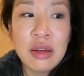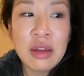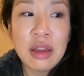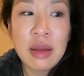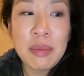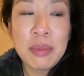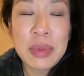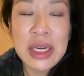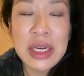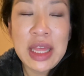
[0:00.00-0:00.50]

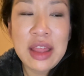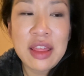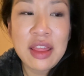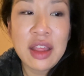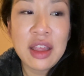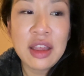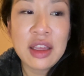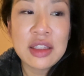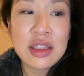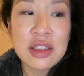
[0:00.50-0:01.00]
but I
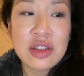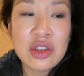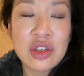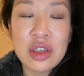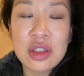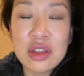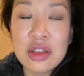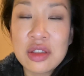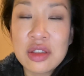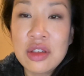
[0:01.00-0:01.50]
think it's
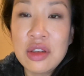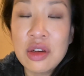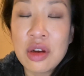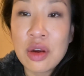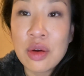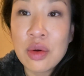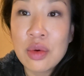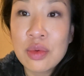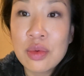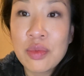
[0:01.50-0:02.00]
just, you
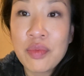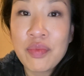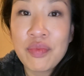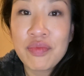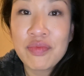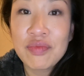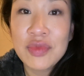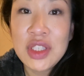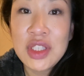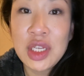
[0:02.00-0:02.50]
know,
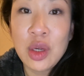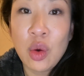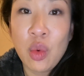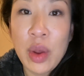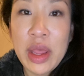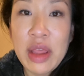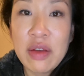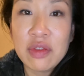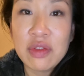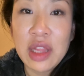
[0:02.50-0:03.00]
it's like a
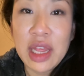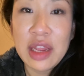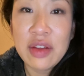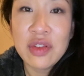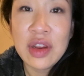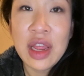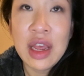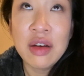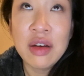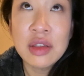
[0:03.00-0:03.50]
way of life
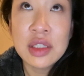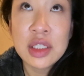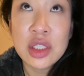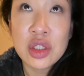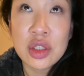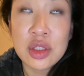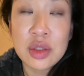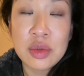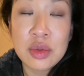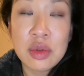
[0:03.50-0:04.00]
now. It's
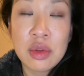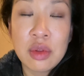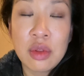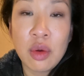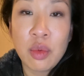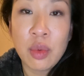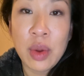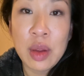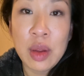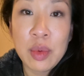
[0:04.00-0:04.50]
just the
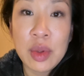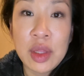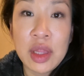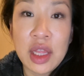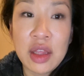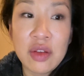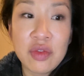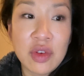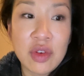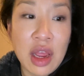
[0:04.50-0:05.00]
way we
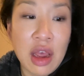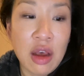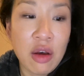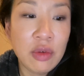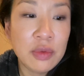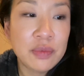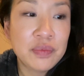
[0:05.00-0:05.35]
live now.